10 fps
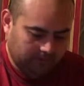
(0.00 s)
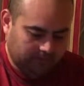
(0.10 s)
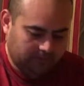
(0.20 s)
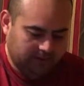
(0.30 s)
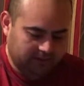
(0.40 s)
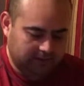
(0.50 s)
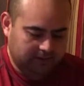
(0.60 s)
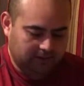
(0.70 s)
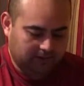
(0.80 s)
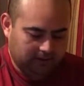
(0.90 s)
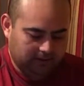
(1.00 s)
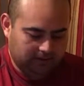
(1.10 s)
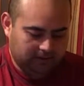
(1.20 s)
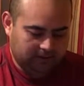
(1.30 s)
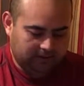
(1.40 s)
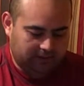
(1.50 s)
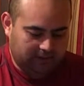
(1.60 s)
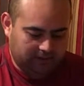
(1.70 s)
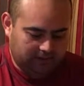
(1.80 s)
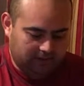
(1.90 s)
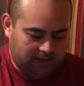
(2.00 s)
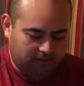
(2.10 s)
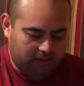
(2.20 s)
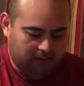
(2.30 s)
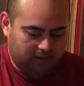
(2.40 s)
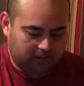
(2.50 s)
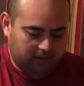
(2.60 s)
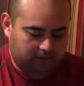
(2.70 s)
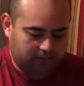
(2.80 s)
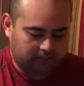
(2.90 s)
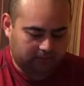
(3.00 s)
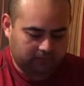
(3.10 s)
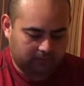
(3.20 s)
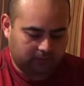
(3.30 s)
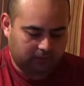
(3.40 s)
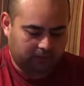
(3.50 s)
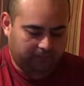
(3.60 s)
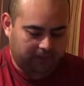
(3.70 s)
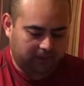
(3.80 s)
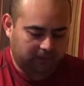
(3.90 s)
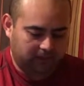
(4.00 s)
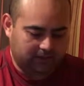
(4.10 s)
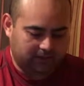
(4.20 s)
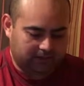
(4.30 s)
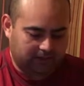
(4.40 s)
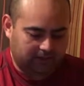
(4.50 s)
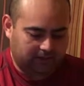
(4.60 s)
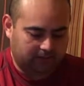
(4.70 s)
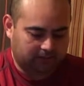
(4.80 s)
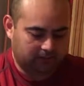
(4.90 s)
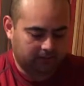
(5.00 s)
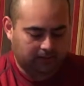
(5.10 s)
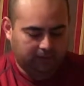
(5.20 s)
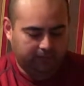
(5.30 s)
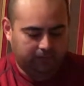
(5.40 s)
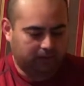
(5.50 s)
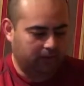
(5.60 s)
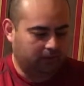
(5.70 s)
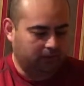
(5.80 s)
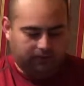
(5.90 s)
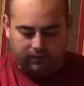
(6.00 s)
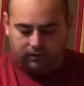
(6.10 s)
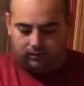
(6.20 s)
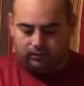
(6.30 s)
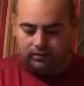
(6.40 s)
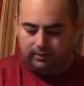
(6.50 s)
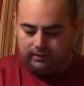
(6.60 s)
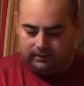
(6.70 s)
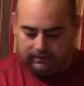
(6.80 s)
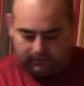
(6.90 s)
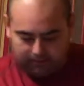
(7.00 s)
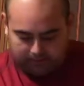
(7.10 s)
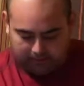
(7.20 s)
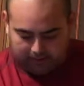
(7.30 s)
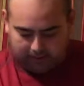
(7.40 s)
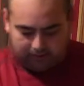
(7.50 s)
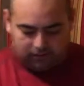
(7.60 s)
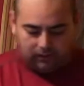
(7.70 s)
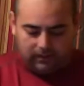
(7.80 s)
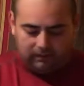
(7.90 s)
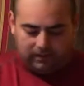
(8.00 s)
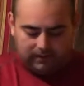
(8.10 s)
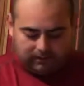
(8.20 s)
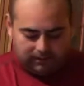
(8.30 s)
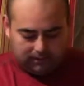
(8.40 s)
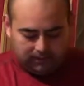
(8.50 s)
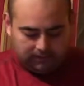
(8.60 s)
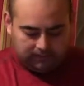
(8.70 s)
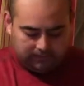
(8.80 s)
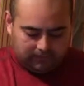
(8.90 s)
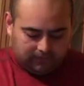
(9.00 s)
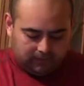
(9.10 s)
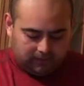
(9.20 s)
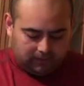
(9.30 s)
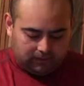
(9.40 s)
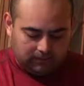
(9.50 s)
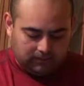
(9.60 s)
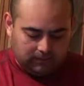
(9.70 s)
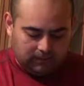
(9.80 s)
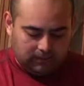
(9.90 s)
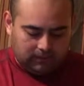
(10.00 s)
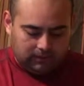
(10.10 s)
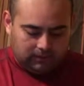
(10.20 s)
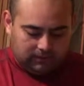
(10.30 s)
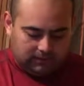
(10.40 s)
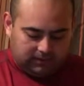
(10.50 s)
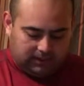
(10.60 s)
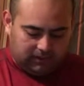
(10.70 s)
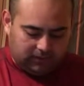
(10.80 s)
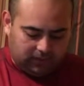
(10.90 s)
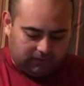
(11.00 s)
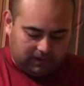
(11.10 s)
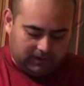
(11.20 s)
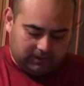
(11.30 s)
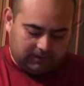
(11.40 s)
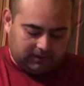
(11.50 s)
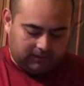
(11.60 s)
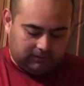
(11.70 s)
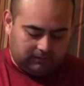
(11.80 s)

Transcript: You know, this doesn't take a lot of work, and you could probably do this like in, if you want to do it real good, like 20 minutes, you know, just take 20 minutes and